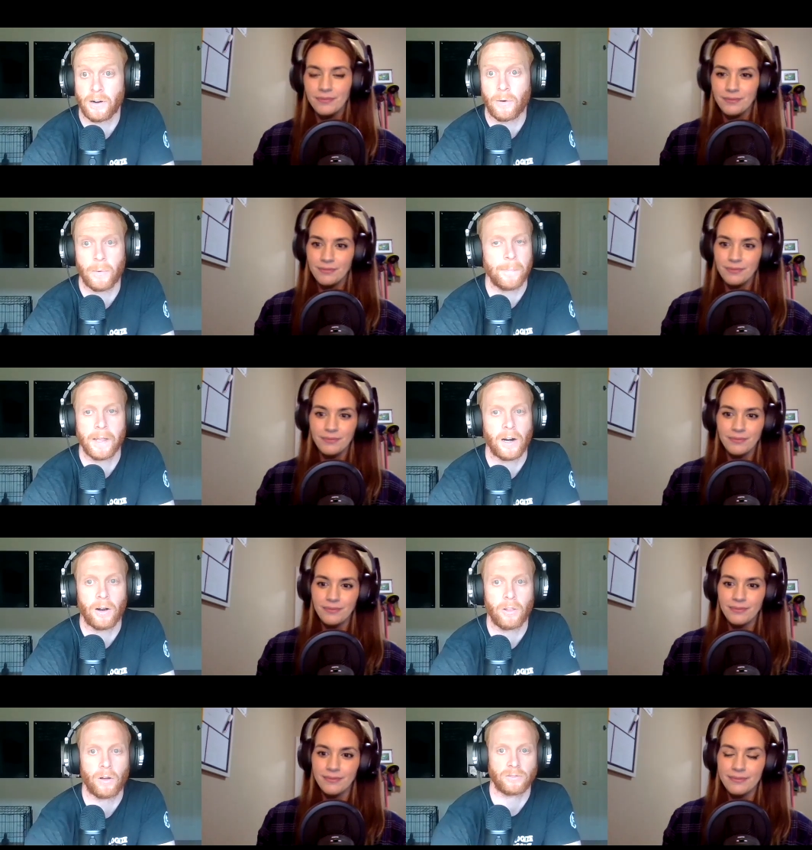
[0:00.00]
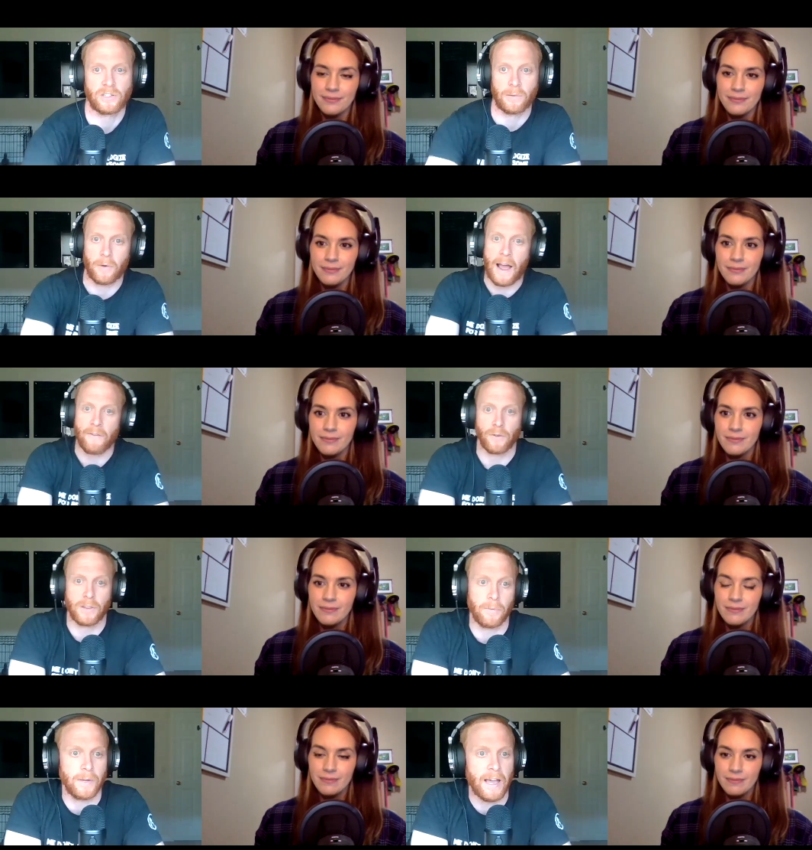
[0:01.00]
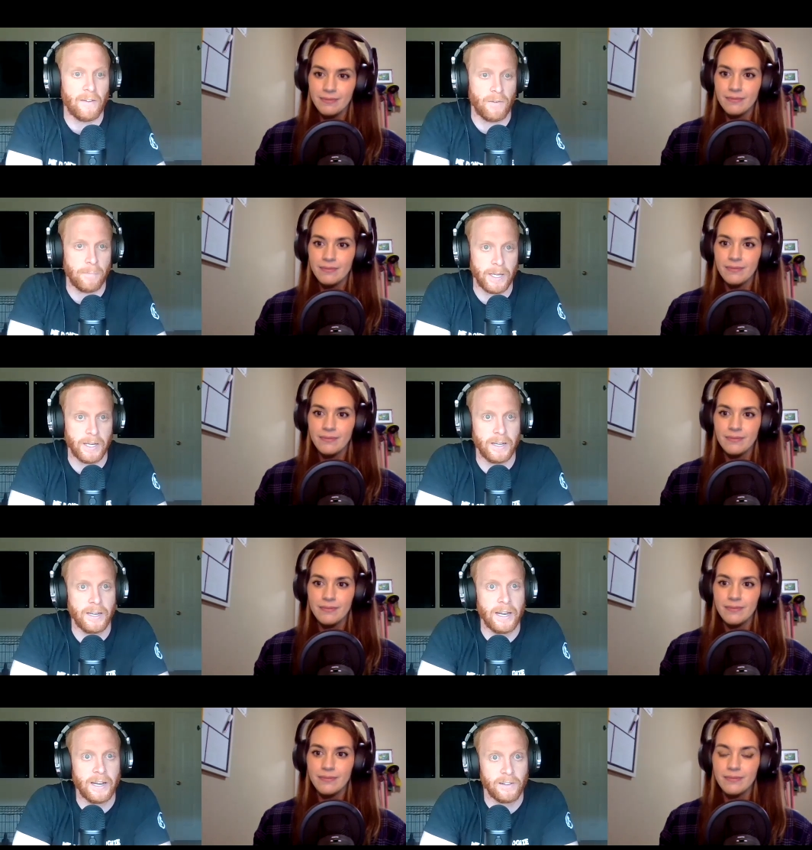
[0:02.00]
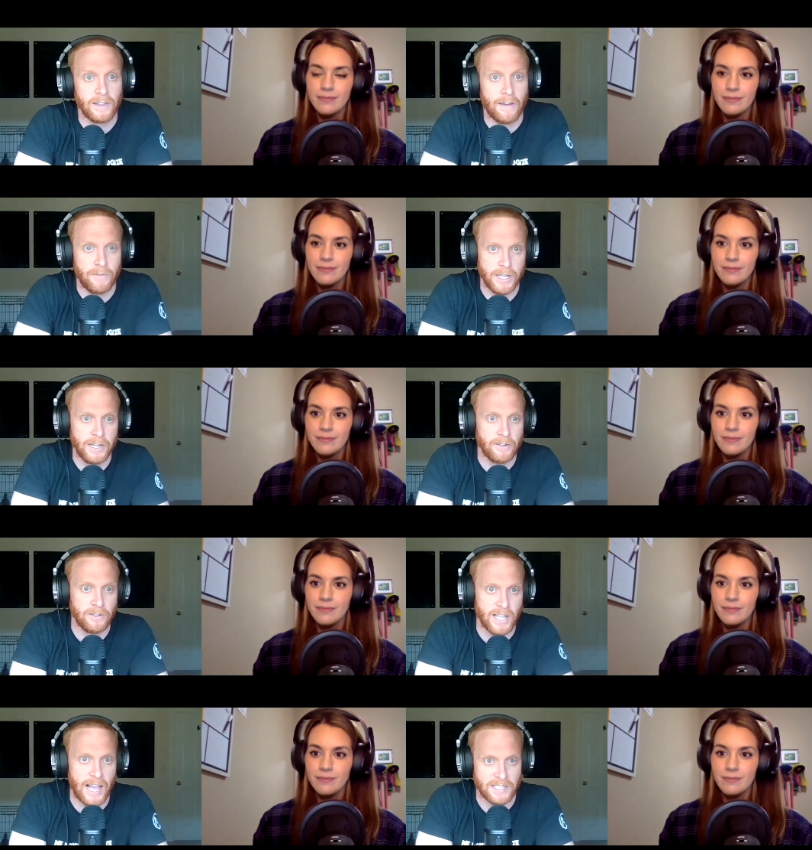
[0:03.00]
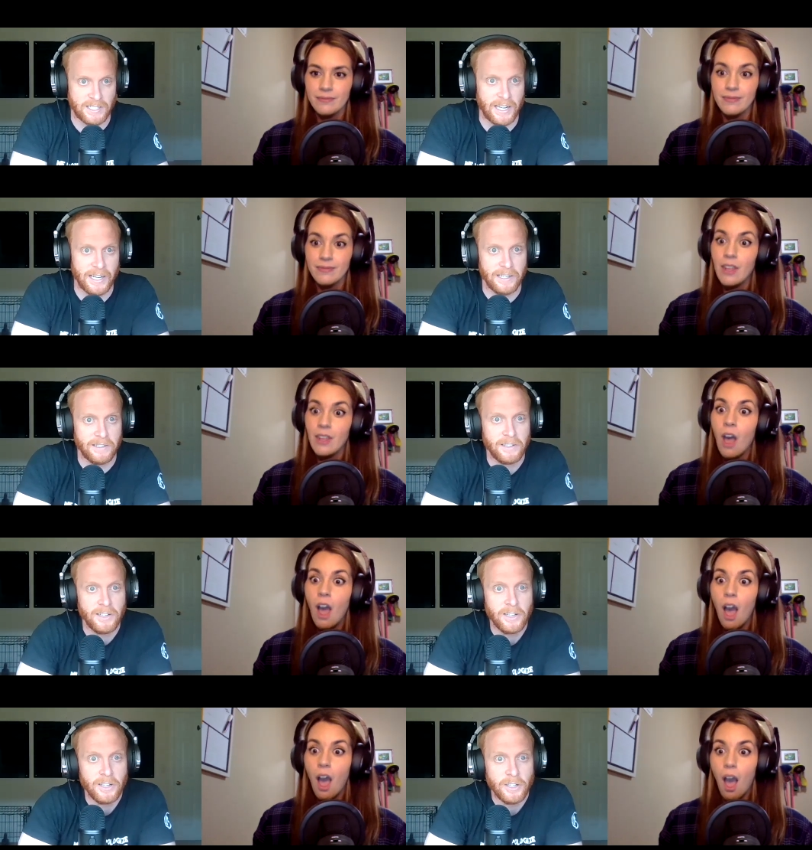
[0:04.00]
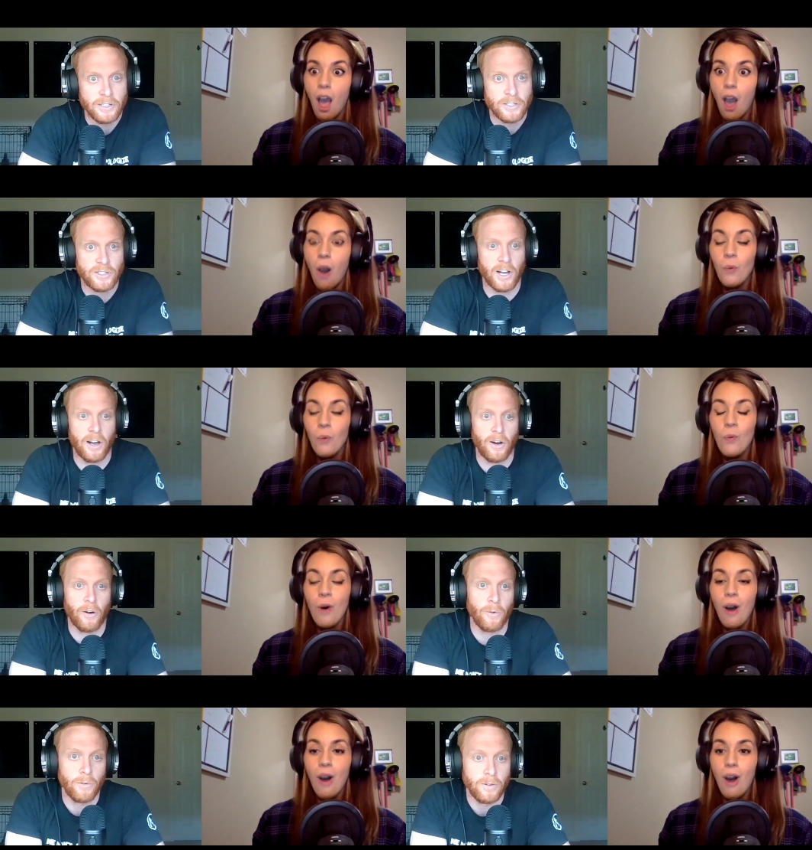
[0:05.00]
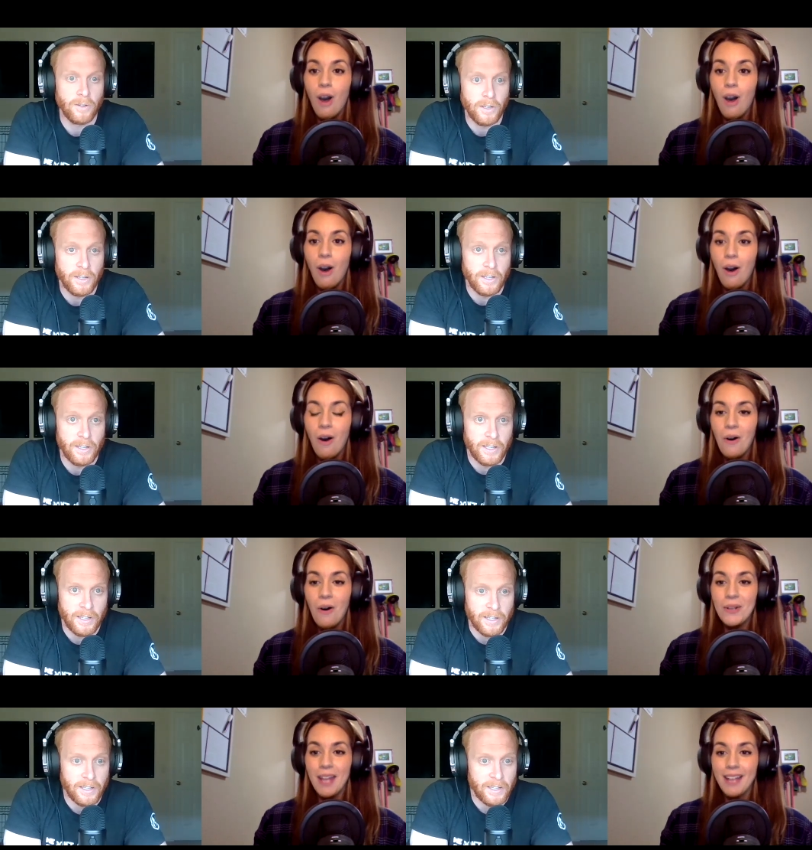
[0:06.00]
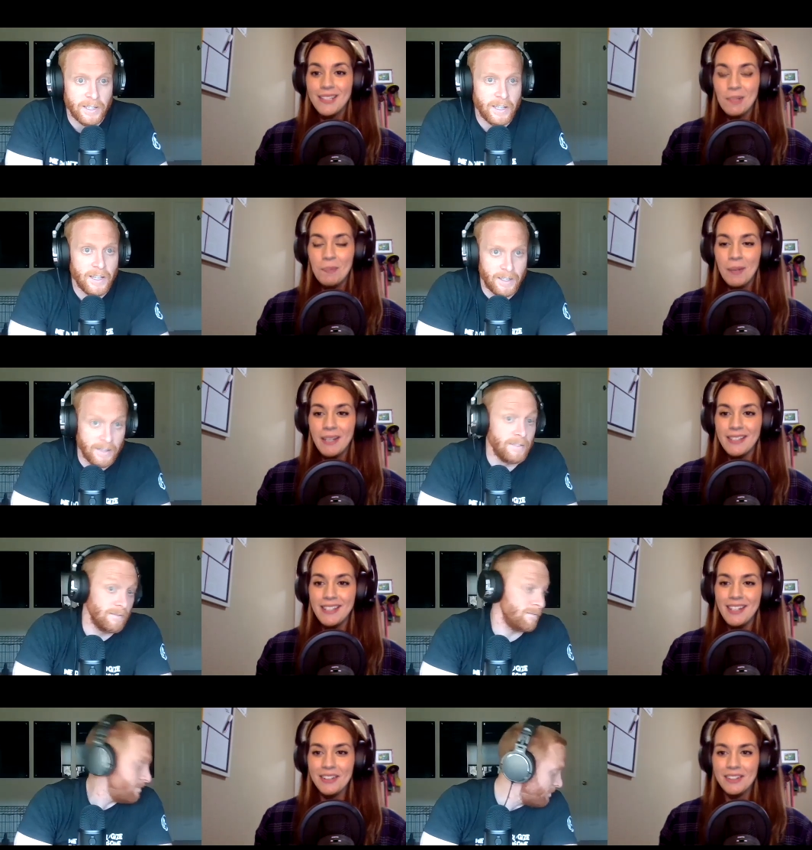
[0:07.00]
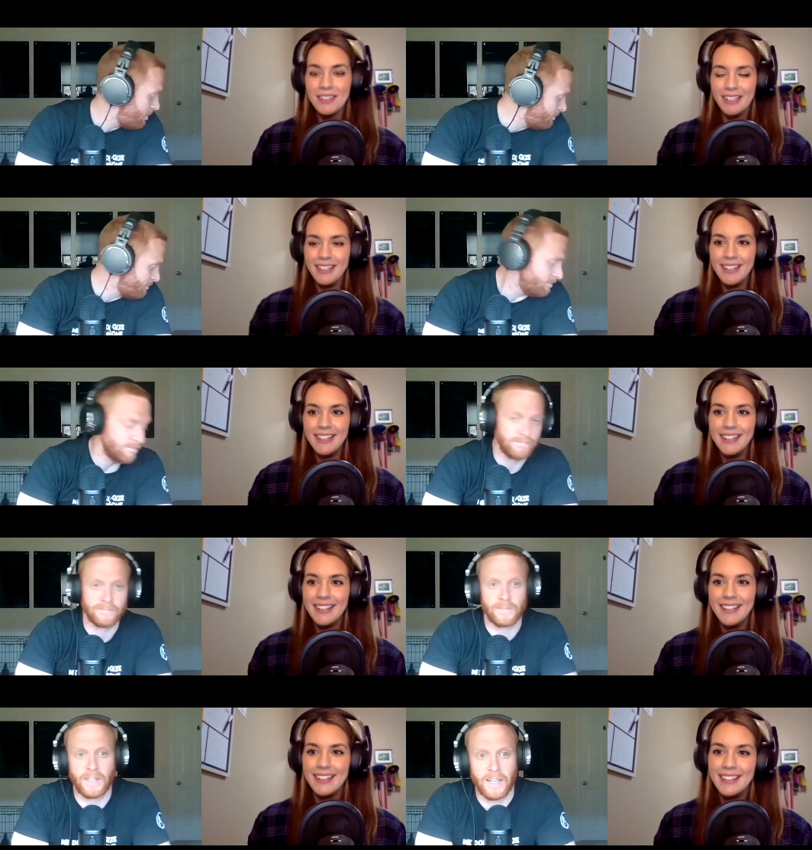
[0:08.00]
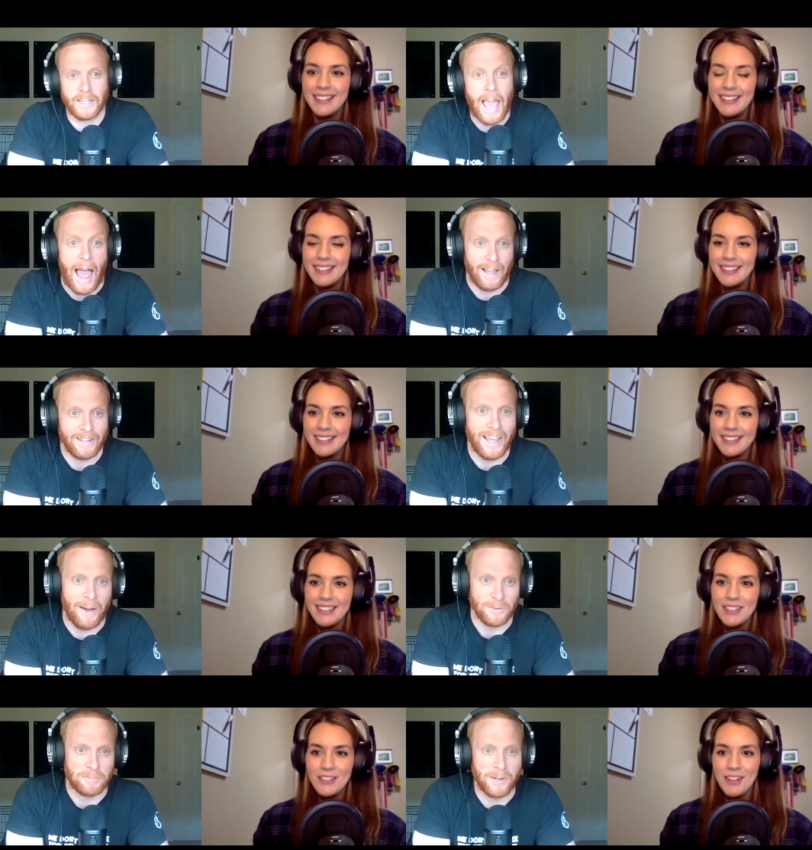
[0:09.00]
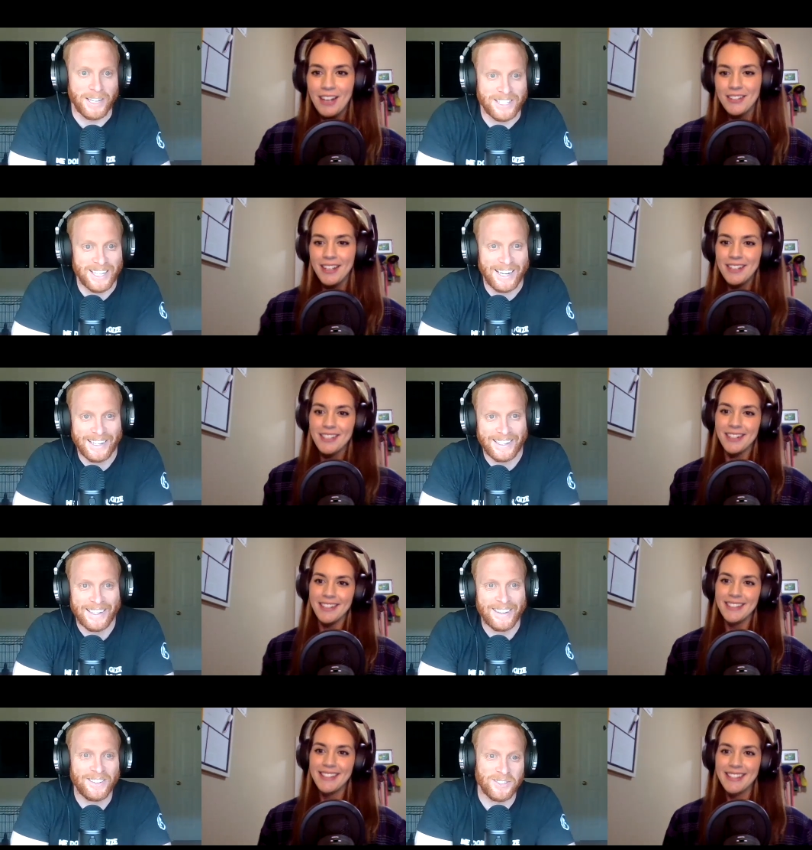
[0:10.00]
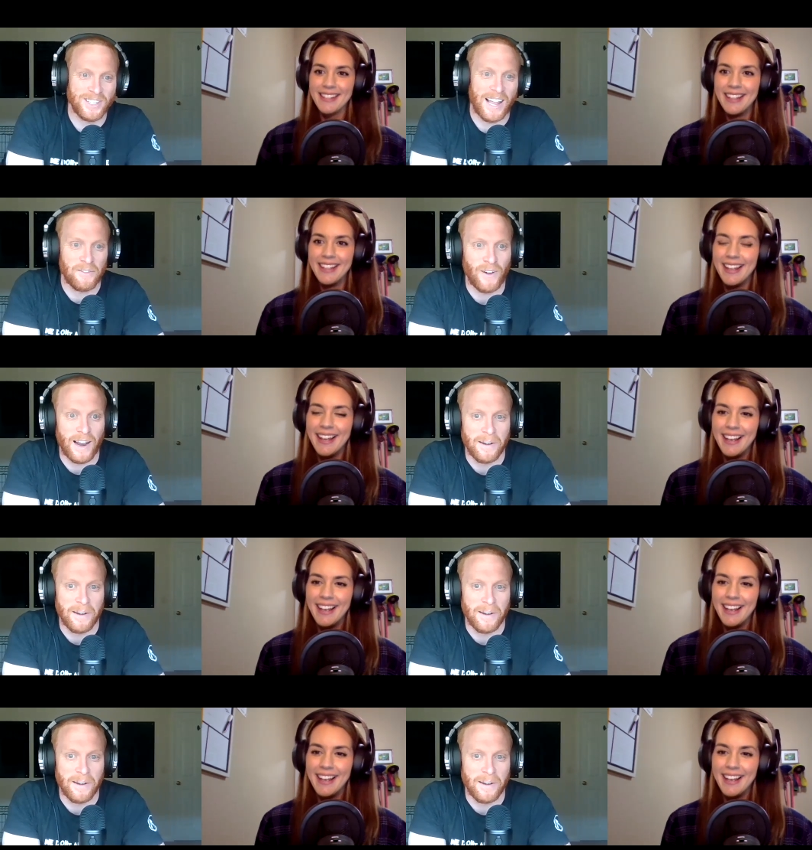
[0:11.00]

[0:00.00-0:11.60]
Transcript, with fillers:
Speaker 1: or we beat our long term rival that we haven't beaten in 11 years last night. So,
Speaker 2: whoa, that's a big mm. deal.
Speaker 1: Yeah, yeah. Congratulations. It was a lot of fun.